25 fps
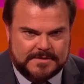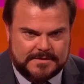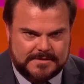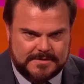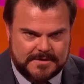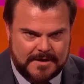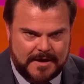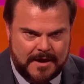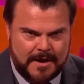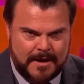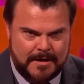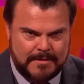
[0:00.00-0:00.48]

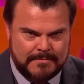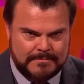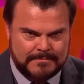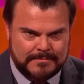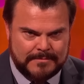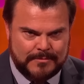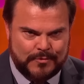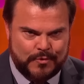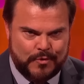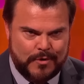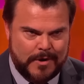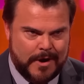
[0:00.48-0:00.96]

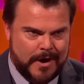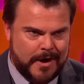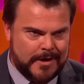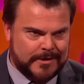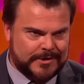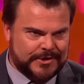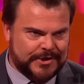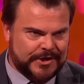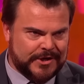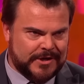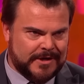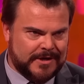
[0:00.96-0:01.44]
Somewhere
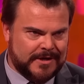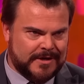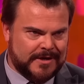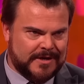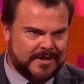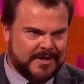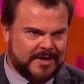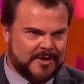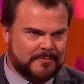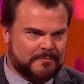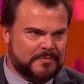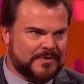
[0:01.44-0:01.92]

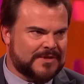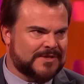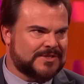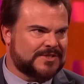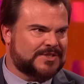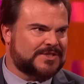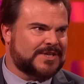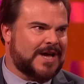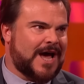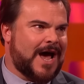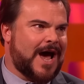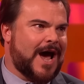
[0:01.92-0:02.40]
deep
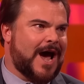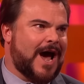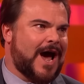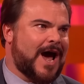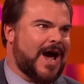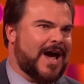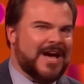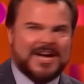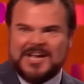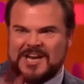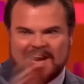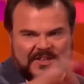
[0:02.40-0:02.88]

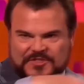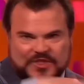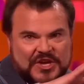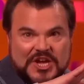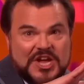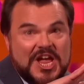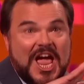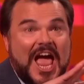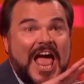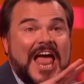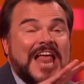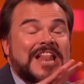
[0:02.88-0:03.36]
inside, at
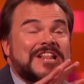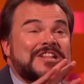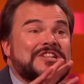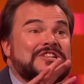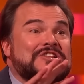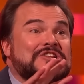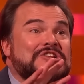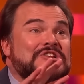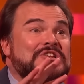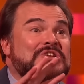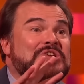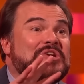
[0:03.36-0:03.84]
the
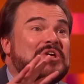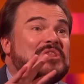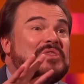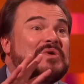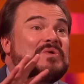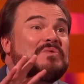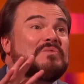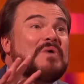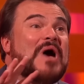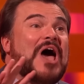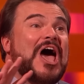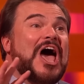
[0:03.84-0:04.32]
end of
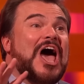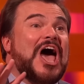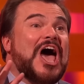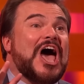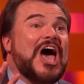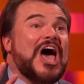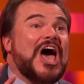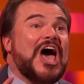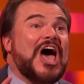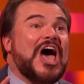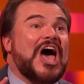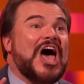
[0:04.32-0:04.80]
the
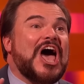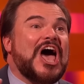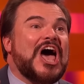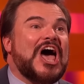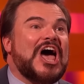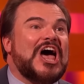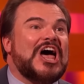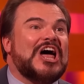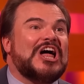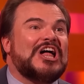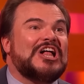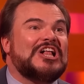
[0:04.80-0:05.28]

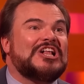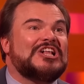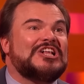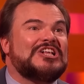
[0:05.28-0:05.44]
world.